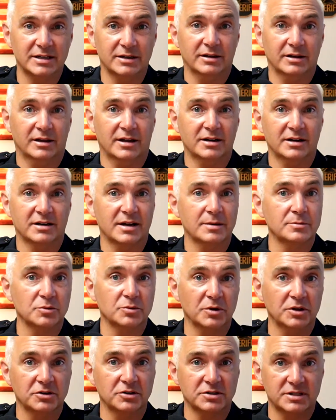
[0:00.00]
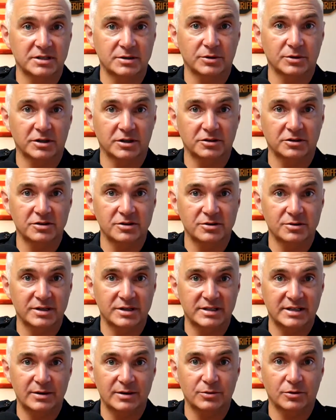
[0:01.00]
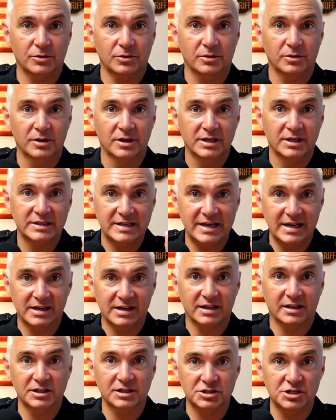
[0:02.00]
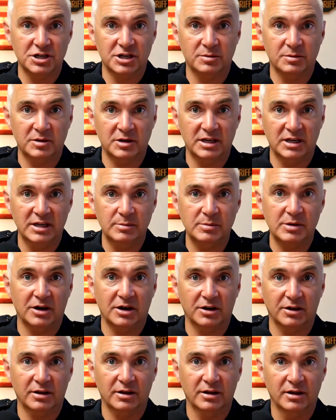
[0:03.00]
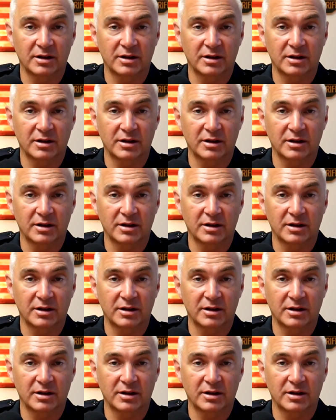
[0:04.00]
A lot of times what you'll see what they'll do is they will take a legitimate email